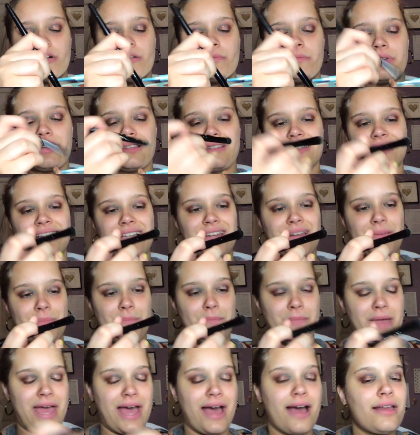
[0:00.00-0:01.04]
but it's not a
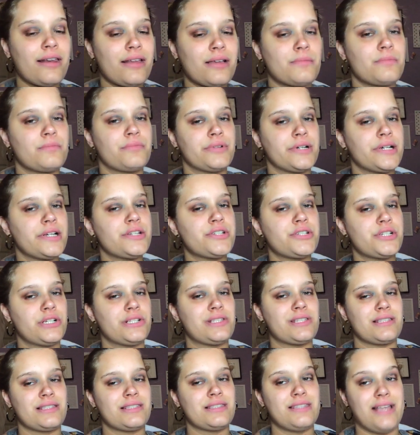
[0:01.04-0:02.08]
matte. I'm pretty sure it's
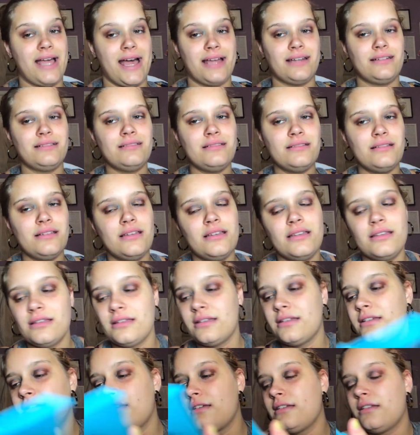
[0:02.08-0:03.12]
a satin,
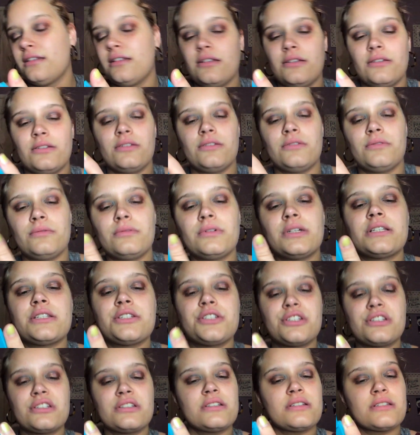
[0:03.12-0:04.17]

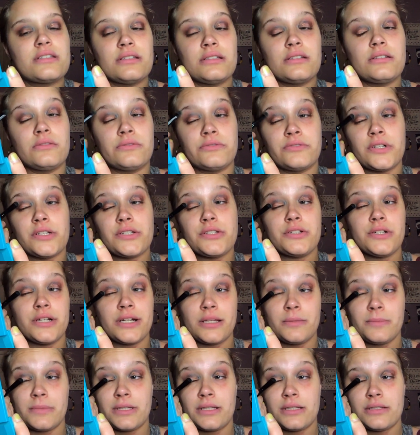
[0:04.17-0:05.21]
which is a little
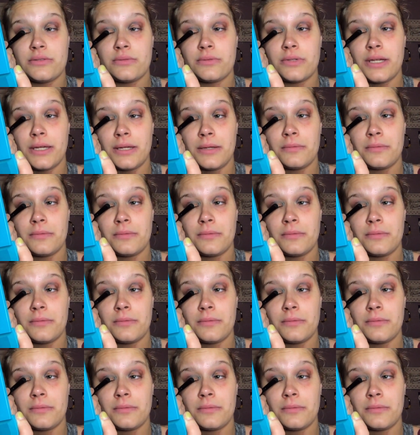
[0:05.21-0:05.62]
frustrating, but that's okay.